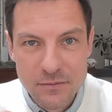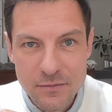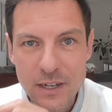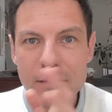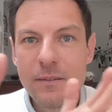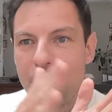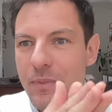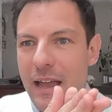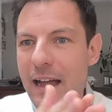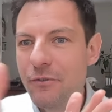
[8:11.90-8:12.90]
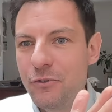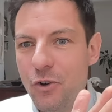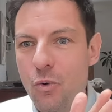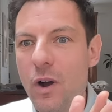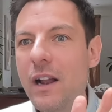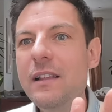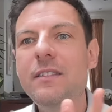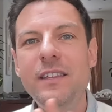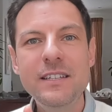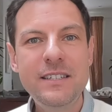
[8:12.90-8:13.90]
right? After a while,
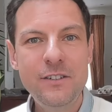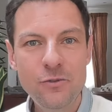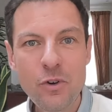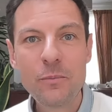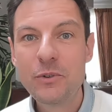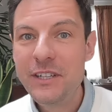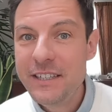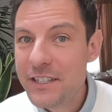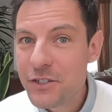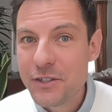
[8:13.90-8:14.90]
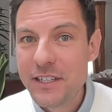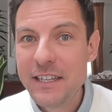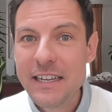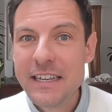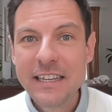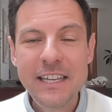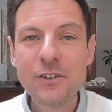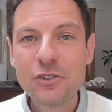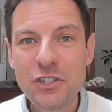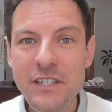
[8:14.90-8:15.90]
things didn't work, but initially,
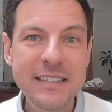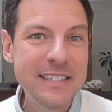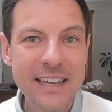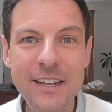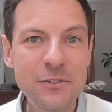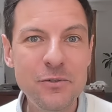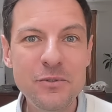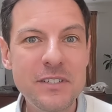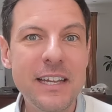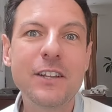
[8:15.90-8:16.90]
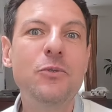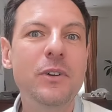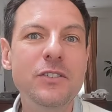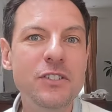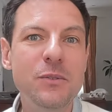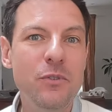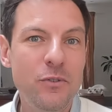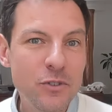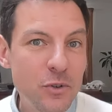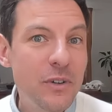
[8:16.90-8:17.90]
he or she decided to start a relationship with
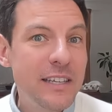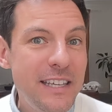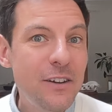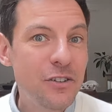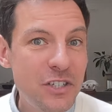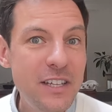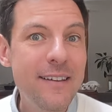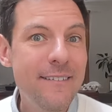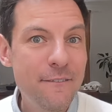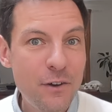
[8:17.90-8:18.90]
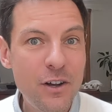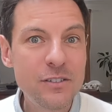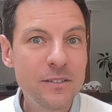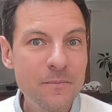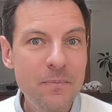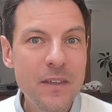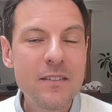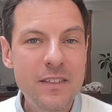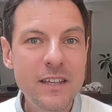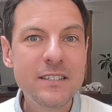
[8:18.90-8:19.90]
you. So he or she found
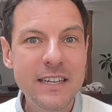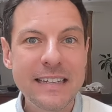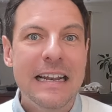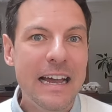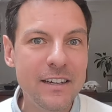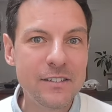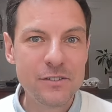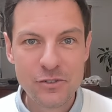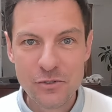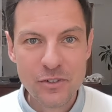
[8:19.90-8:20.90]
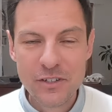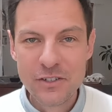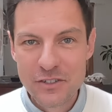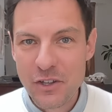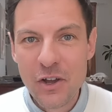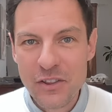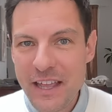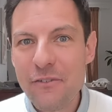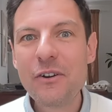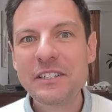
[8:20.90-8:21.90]
things that they liked. So
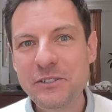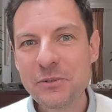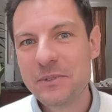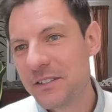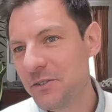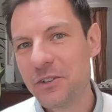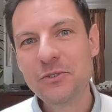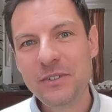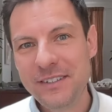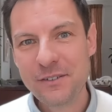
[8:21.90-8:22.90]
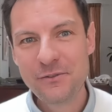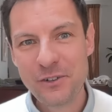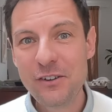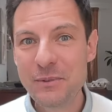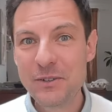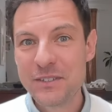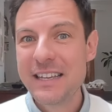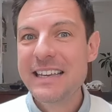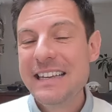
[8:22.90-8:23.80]
never assume that you're not good enough for love, because